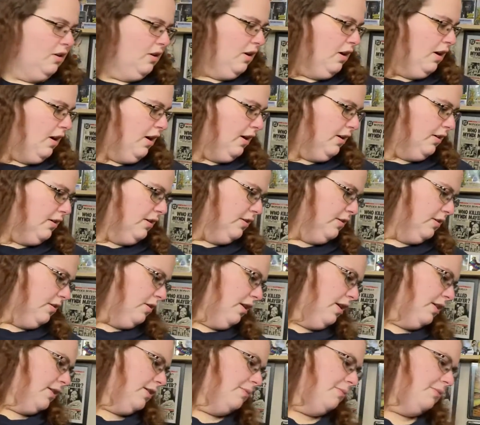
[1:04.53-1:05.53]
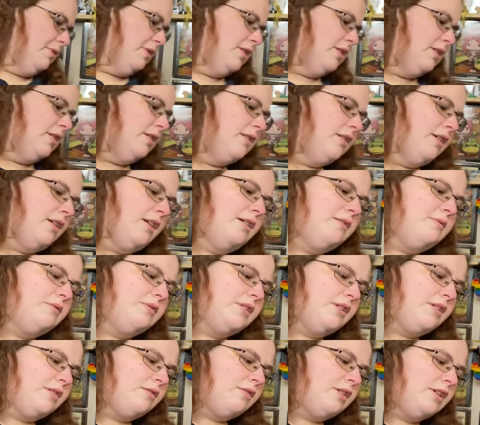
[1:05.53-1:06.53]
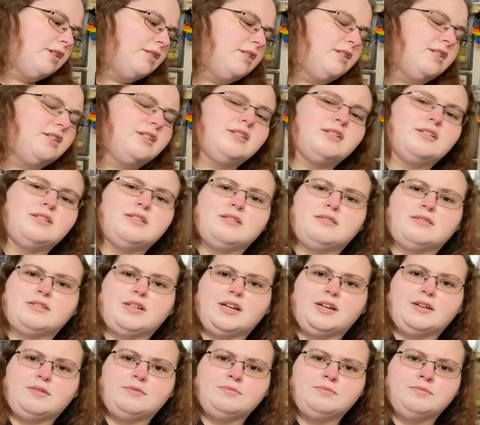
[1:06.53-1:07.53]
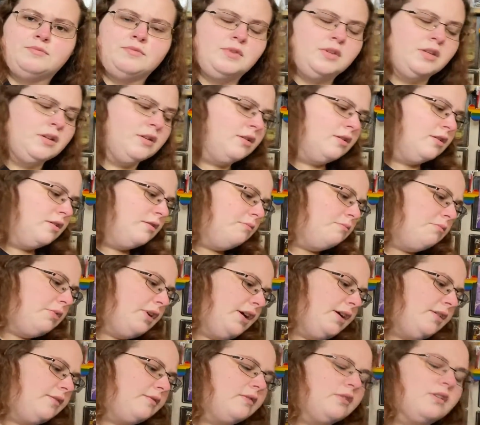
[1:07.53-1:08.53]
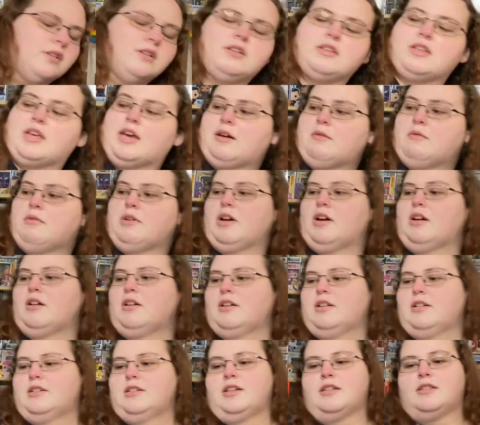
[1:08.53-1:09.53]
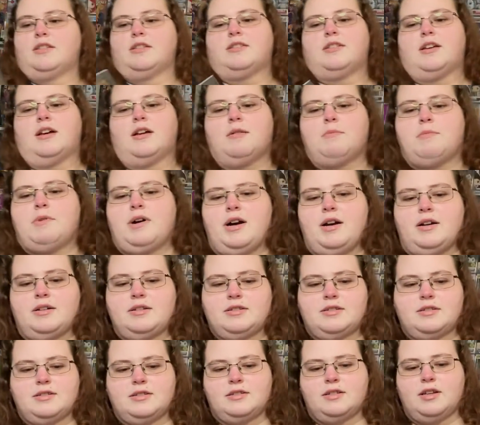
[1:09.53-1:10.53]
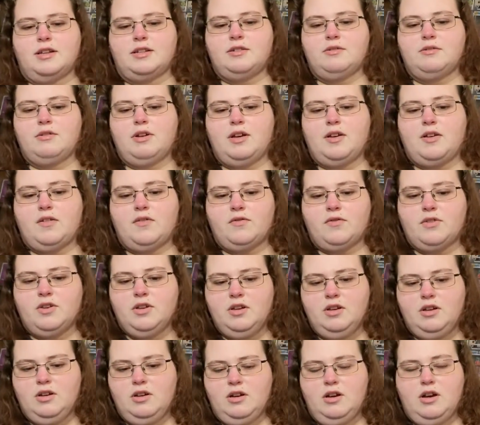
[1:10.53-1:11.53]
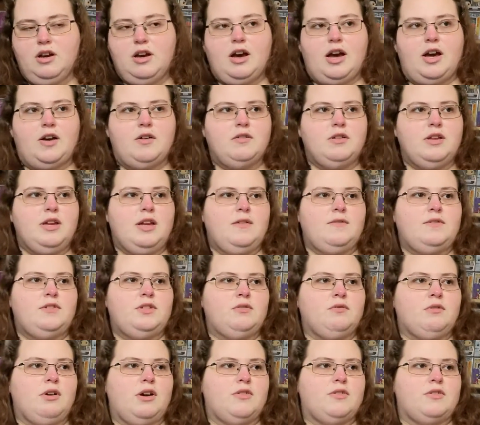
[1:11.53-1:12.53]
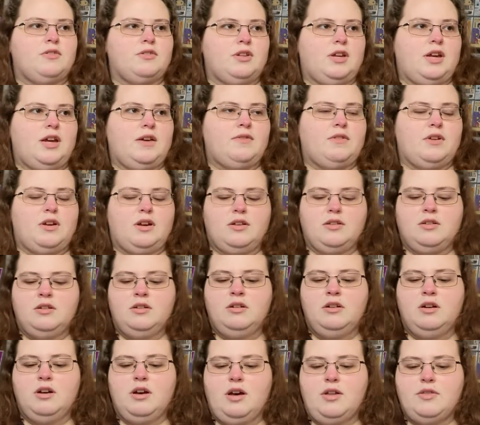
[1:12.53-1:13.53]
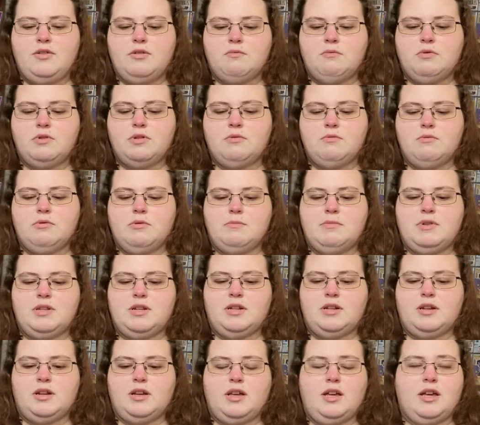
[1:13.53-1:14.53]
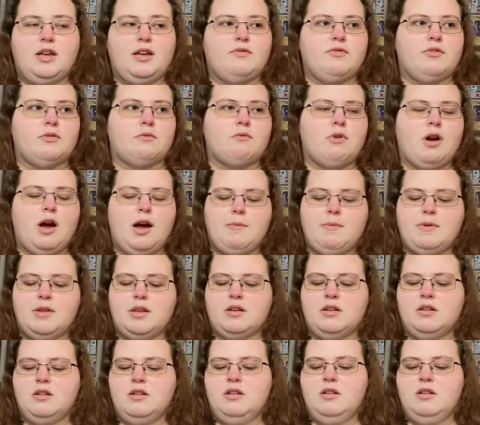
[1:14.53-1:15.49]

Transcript: because uh, there hasn't been any that I was interested in until now. But yeah, we are going to take this out of box, because I do have, I only have two others. I have the other Wonder Woman and I have the Robin.